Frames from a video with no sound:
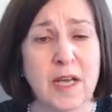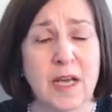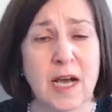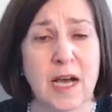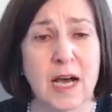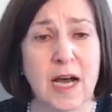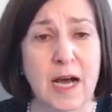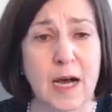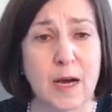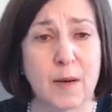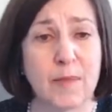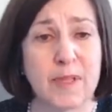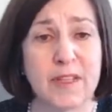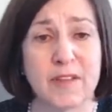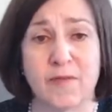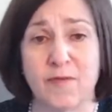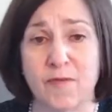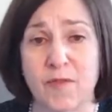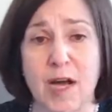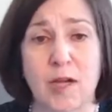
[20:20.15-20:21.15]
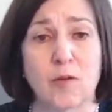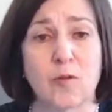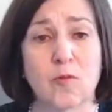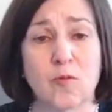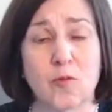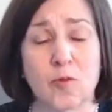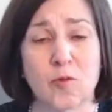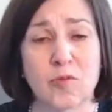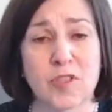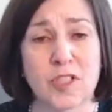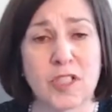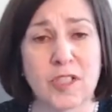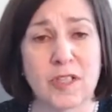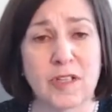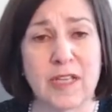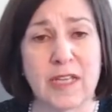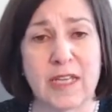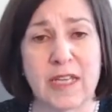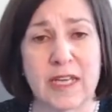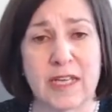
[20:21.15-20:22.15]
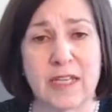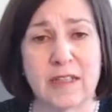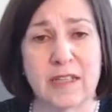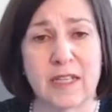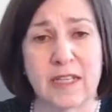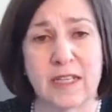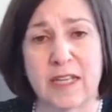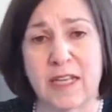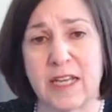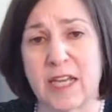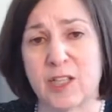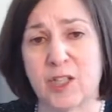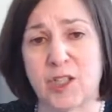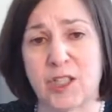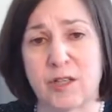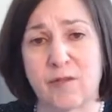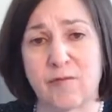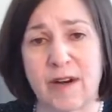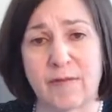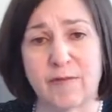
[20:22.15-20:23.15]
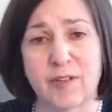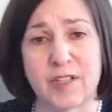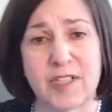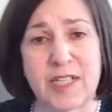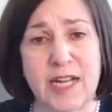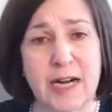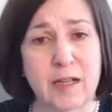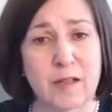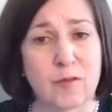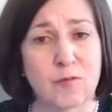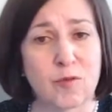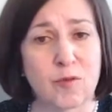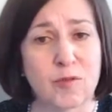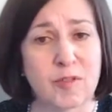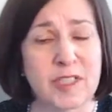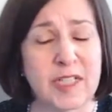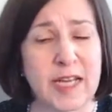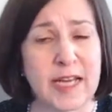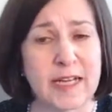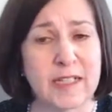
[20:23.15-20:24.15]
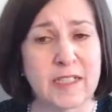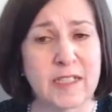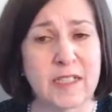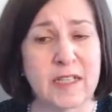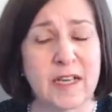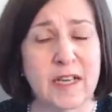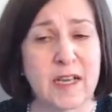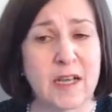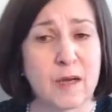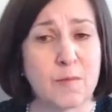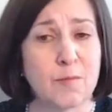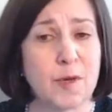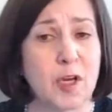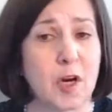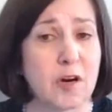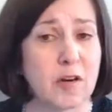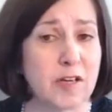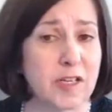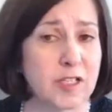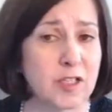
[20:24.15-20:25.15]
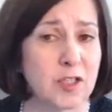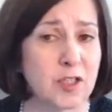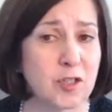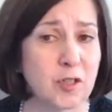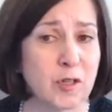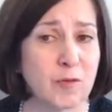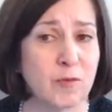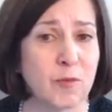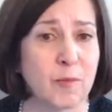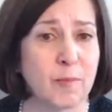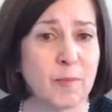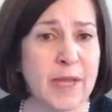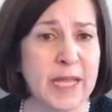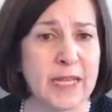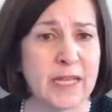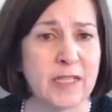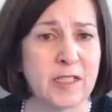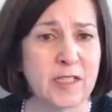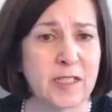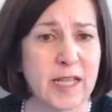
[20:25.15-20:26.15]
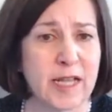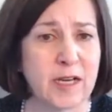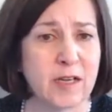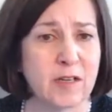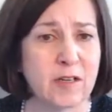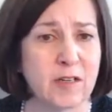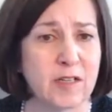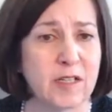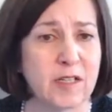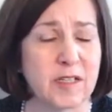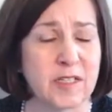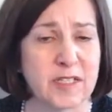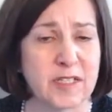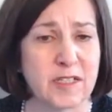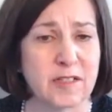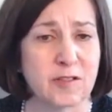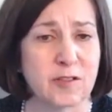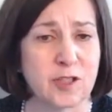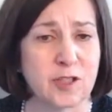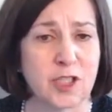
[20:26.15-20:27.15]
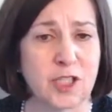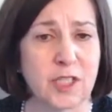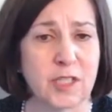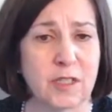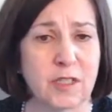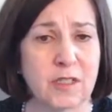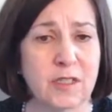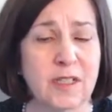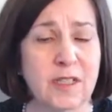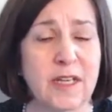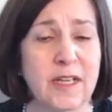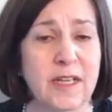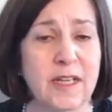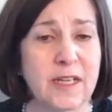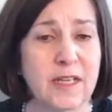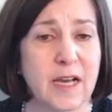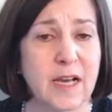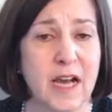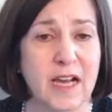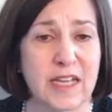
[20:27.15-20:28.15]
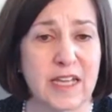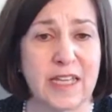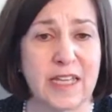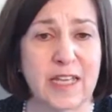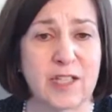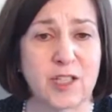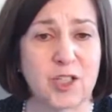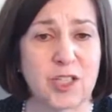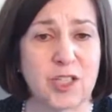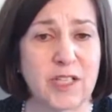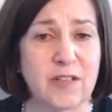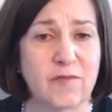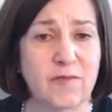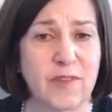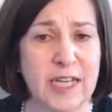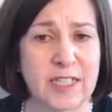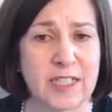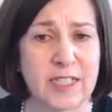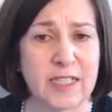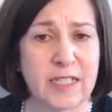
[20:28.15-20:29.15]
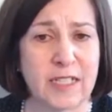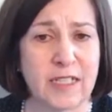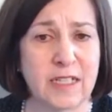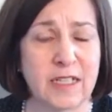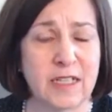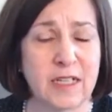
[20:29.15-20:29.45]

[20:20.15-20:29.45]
The final rule took the ESG reference out of the rule text, but our concern remains that it could still chill ESG investing.